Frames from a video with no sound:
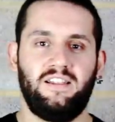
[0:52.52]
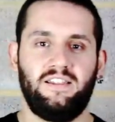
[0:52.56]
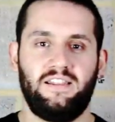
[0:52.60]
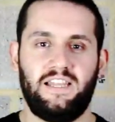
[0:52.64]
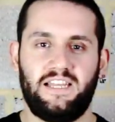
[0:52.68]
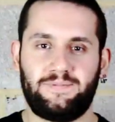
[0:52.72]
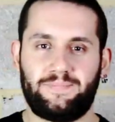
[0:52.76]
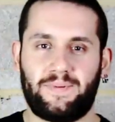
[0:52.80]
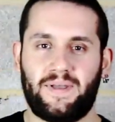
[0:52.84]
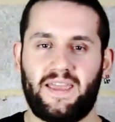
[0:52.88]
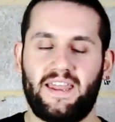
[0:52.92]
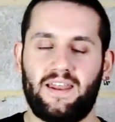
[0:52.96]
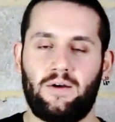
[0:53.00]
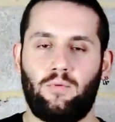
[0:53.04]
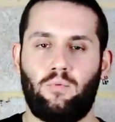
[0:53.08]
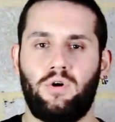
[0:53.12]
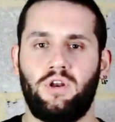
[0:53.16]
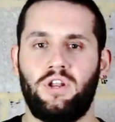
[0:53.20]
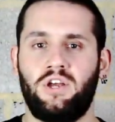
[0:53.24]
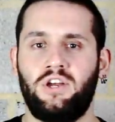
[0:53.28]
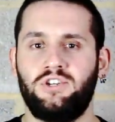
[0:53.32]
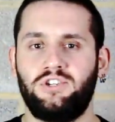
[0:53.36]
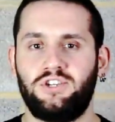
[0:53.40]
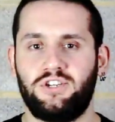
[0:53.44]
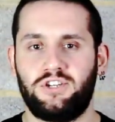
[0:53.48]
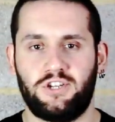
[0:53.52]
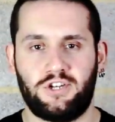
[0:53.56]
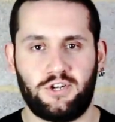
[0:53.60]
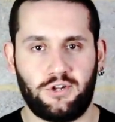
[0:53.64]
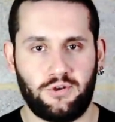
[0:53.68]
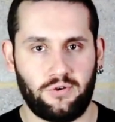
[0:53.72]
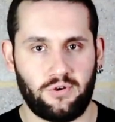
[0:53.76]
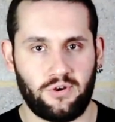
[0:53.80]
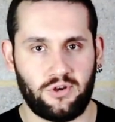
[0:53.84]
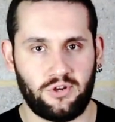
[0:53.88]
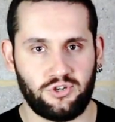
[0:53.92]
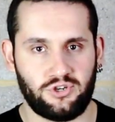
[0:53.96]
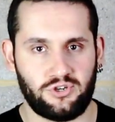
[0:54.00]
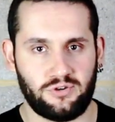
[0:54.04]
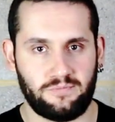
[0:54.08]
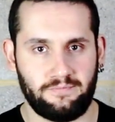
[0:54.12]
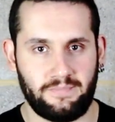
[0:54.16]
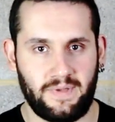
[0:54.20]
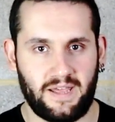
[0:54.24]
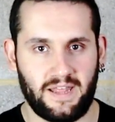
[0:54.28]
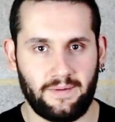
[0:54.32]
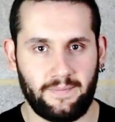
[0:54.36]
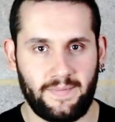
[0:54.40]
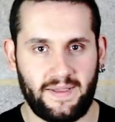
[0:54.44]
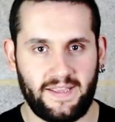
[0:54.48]
Let's begin at 100 to 200
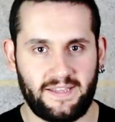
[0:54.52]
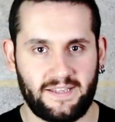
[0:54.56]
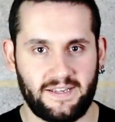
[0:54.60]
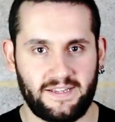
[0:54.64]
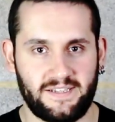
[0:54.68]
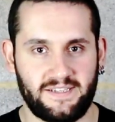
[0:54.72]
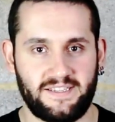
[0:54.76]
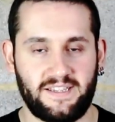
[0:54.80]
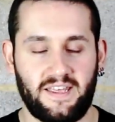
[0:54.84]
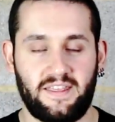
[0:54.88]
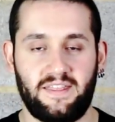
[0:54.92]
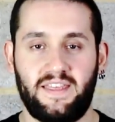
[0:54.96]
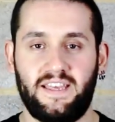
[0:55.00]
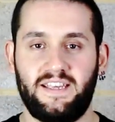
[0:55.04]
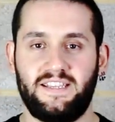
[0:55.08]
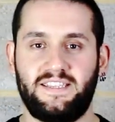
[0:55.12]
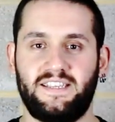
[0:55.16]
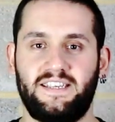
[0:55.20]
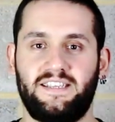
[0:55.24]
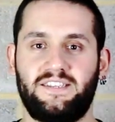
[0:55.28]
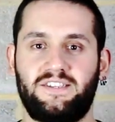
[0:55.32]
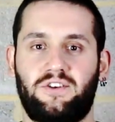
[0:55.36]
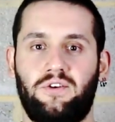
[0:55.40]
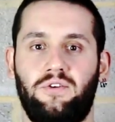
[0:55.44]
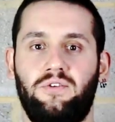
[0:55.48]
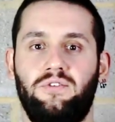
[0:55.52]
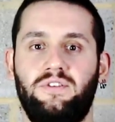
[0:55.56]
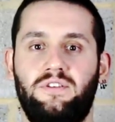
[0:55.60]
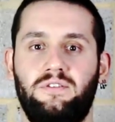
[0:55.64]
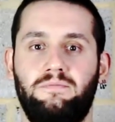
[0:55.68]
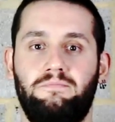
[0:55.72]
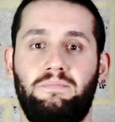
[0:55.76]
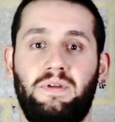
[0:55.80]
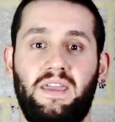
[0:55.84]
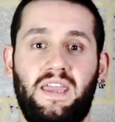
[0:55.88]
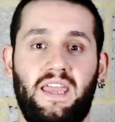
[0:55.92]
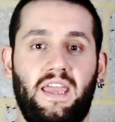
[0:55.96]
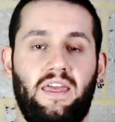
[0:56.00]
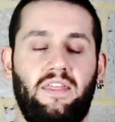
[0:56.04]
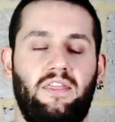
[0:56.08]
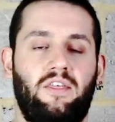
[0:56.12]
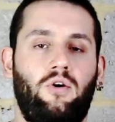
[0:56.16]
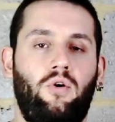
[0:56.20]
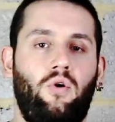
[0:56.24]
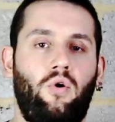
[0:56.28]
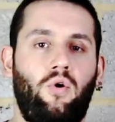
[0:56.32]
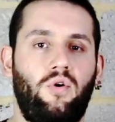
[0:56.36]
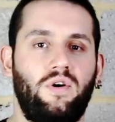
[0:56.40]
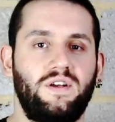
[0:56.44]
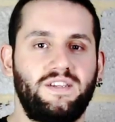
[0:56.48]
millimeters. This is going to be the
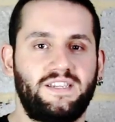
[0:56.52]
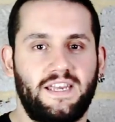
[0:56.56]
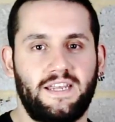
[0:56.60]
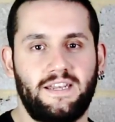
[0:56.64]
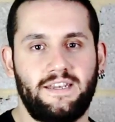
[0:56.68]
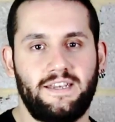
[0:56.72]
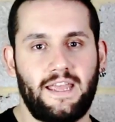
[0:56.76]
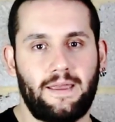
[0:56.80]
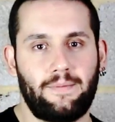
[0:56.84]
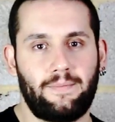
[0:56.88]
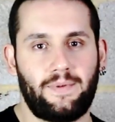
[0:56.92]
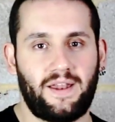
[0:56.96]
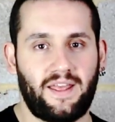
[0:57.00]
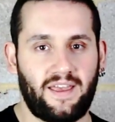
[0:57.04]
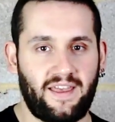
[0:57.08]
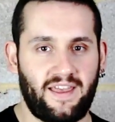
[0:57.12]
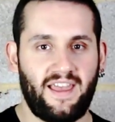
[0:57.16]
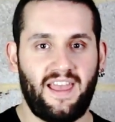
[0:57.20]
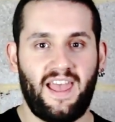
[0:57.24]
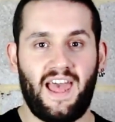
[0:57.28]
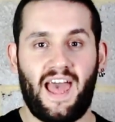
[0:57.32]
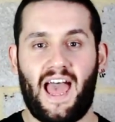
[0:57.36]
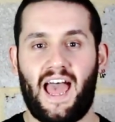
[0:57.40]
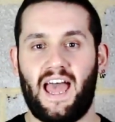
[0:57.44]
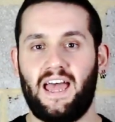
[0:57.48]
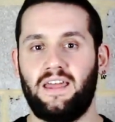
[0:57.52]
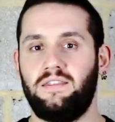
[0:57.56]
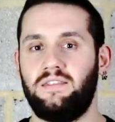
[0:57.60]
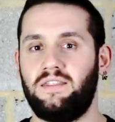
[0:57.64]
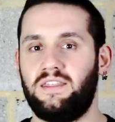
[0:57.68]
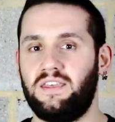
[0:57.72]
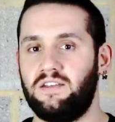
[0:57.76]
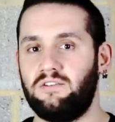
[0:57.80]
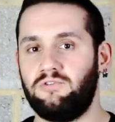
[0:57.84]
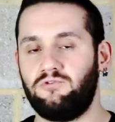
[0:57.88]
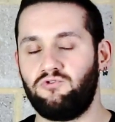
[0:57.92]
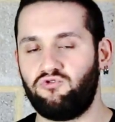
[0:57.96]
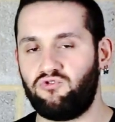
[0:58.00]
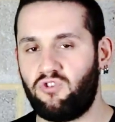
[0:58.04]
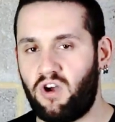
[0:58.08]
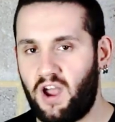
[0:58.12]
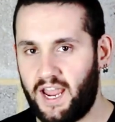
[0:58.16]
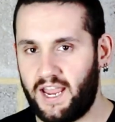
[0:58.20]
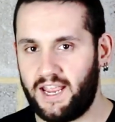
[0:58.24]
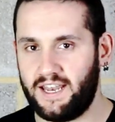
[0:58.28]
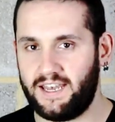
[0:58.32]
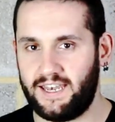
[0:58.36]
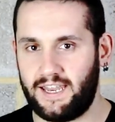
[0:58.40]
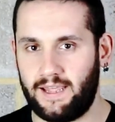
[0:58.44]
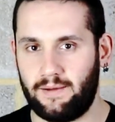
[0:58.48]
Horsehead Nebula and the
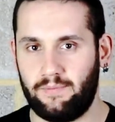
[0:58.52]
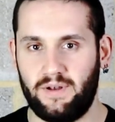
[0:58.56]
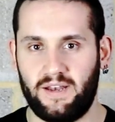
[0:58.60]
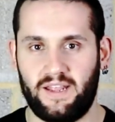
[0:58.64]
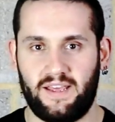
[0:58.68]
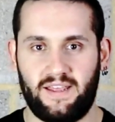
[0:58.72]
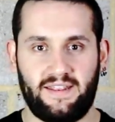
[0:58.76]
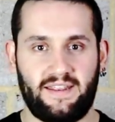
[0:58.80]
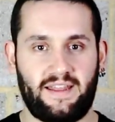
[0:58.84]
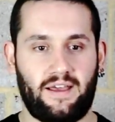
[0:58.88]
Orion Nebula.